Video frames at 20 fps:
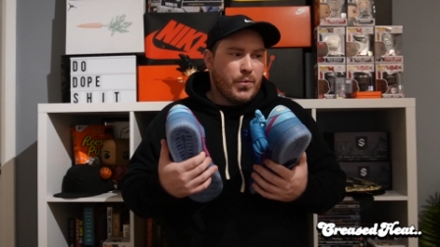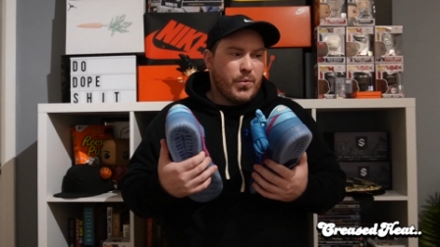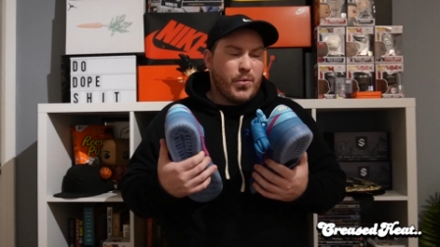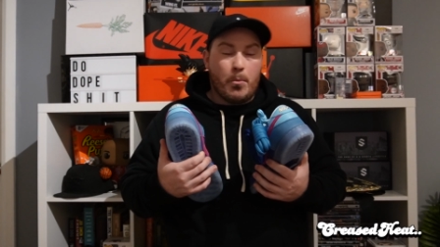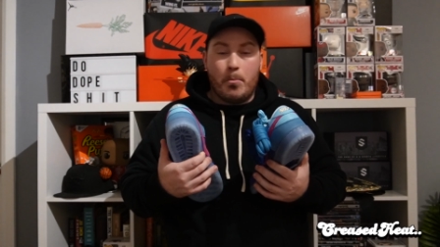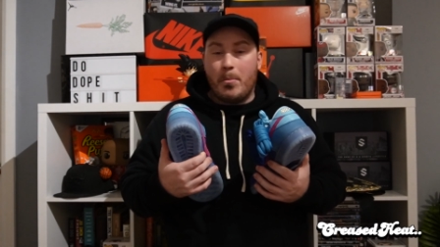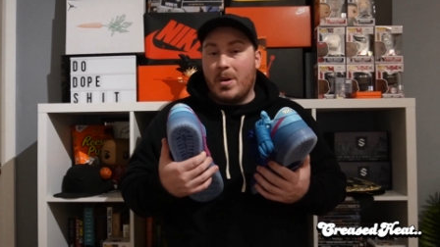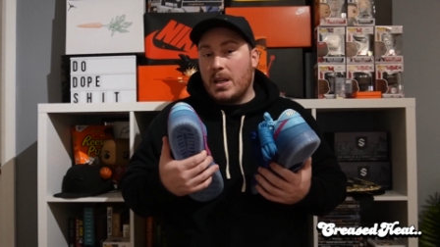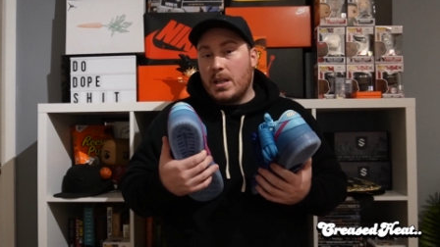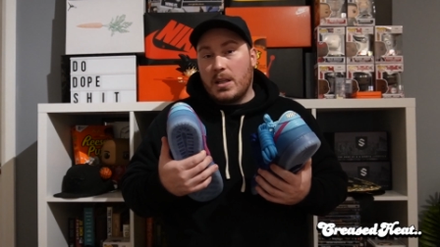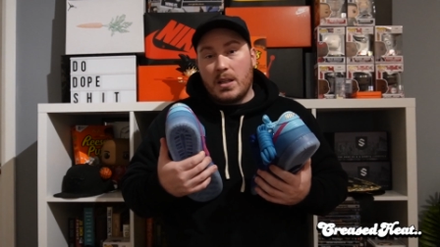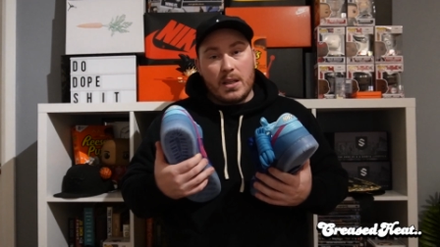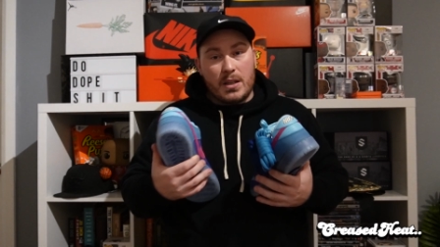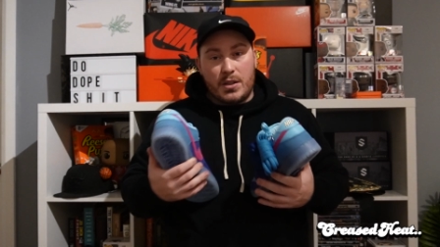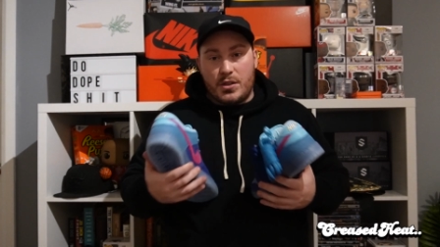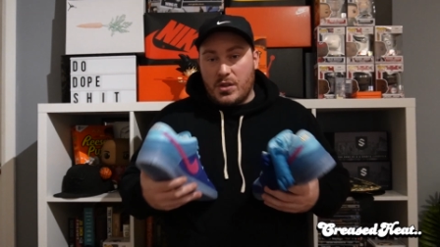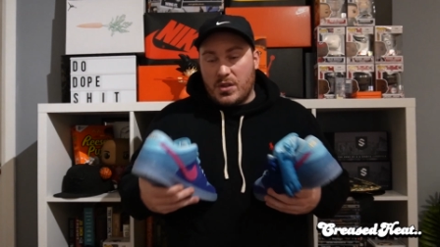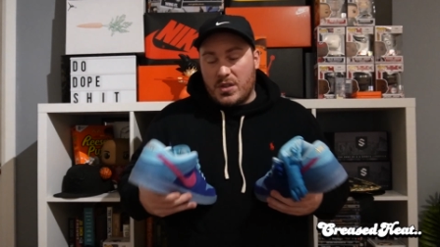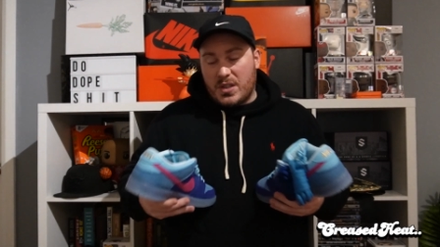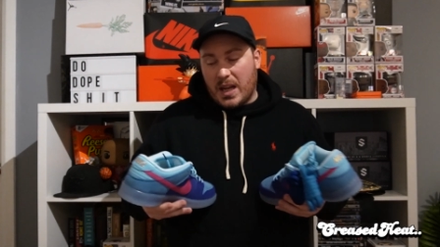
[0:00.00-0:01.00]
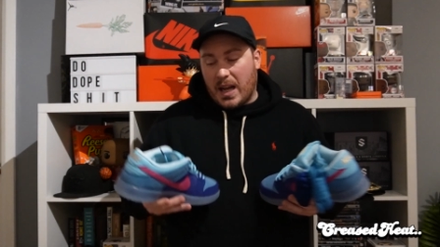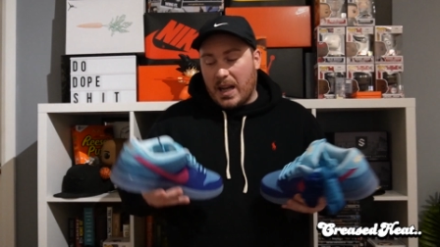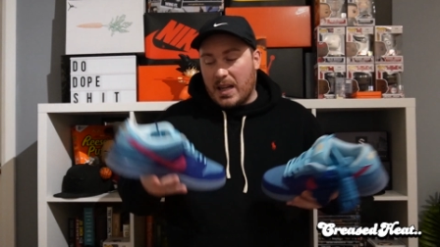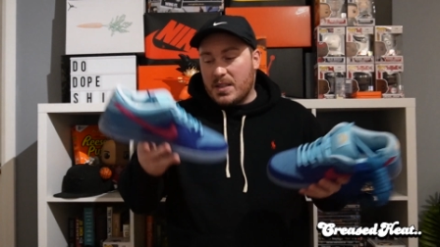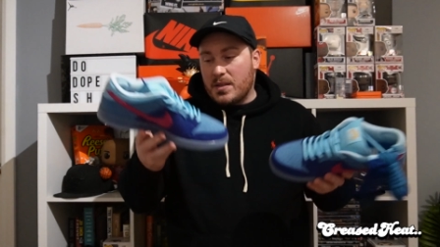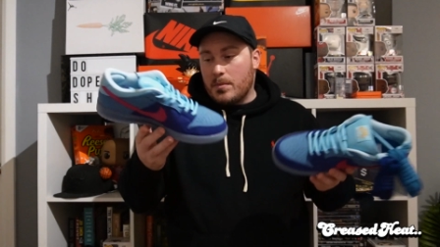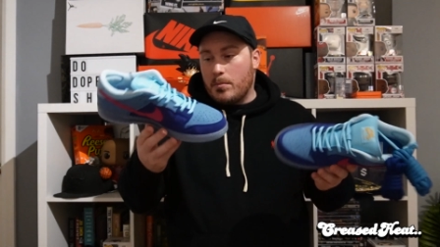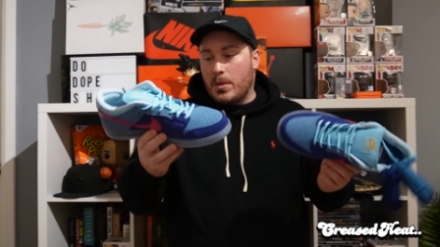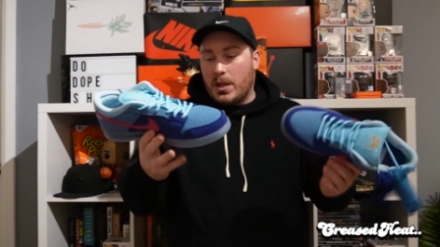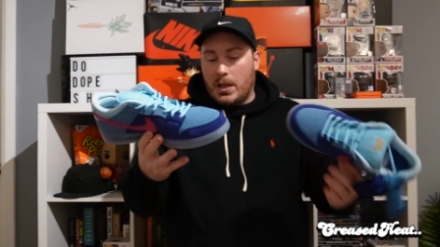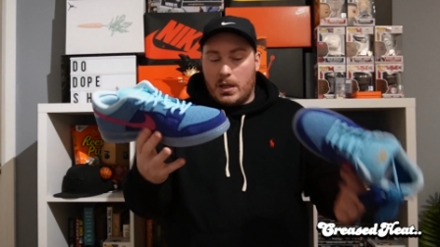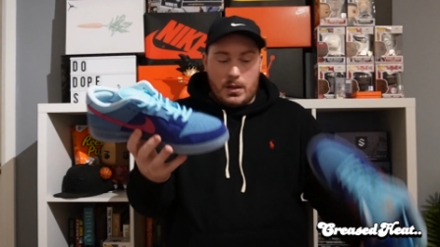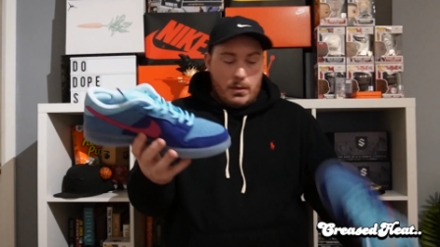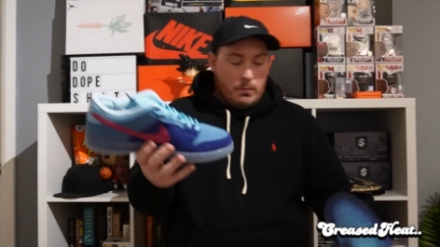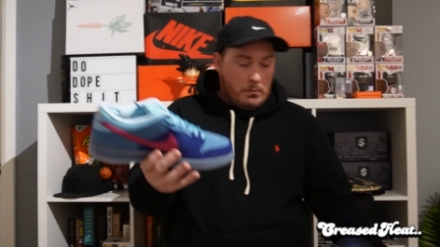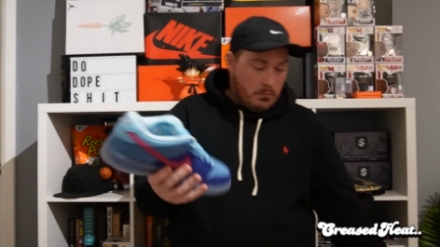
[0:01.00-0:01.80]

For me, there just hasn't been,